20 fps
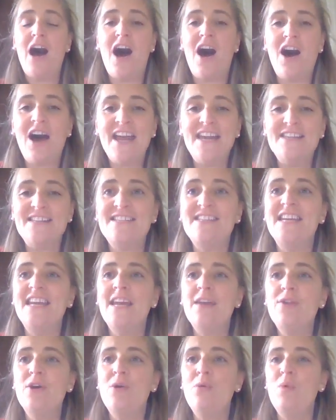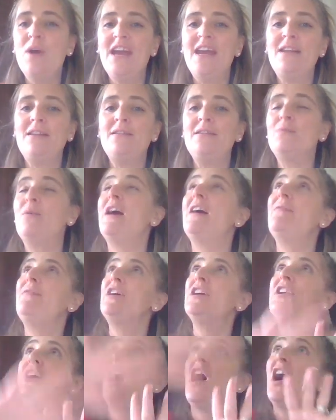I see the wind when
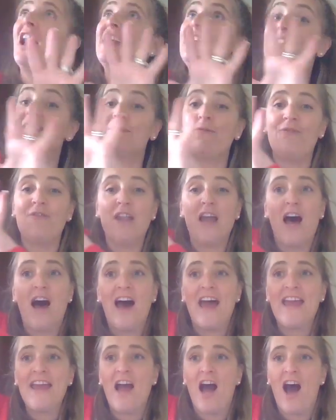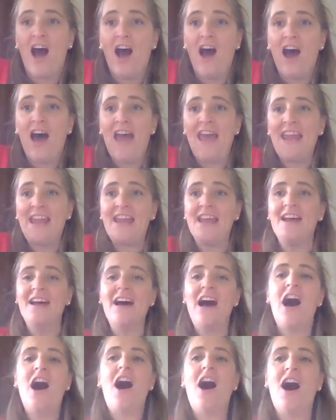the kites fly high.
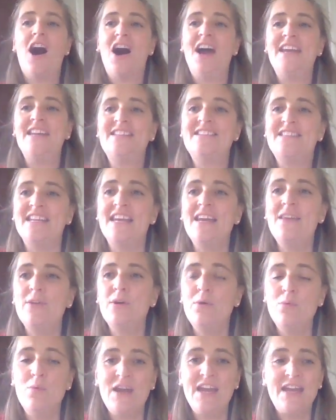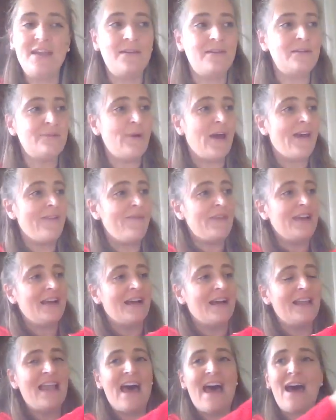I see the wind when the
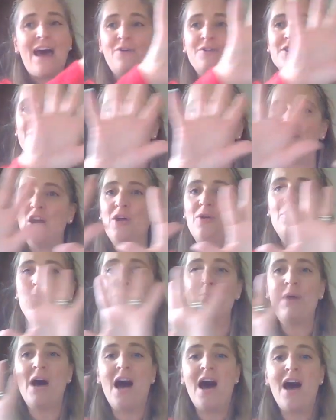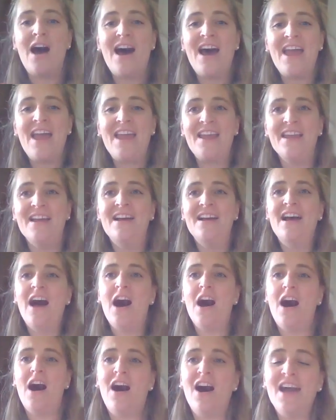clouds float by.
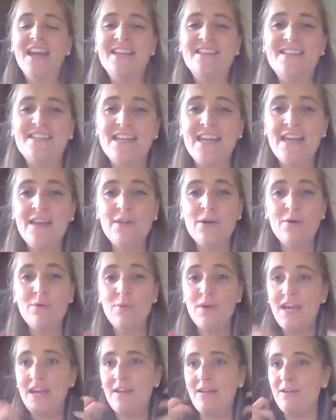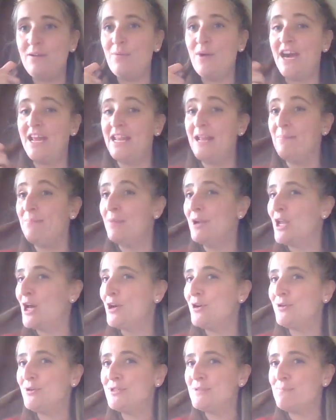I see the wind when it
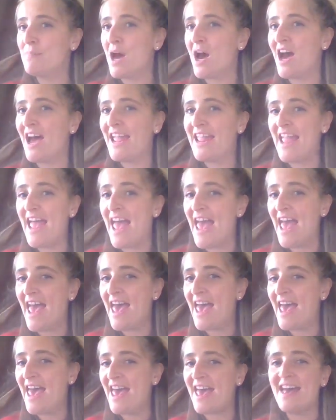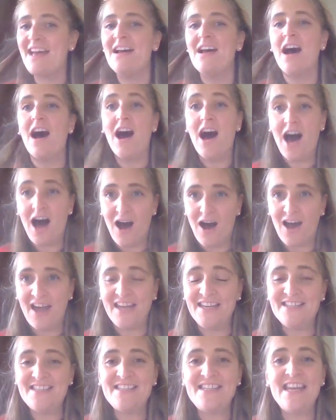blows my hair.
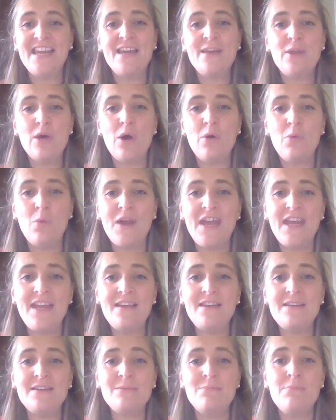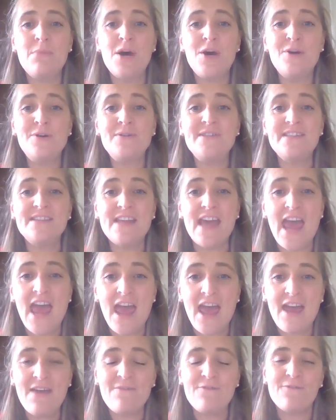I see the wind most
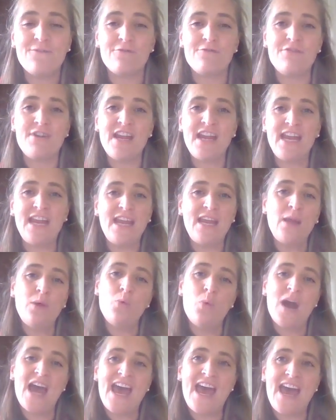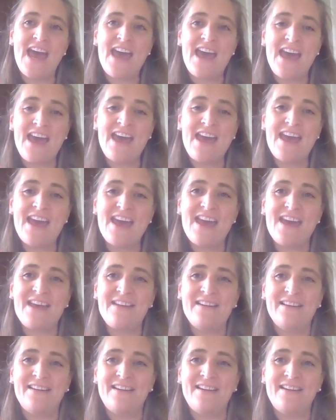everywhere.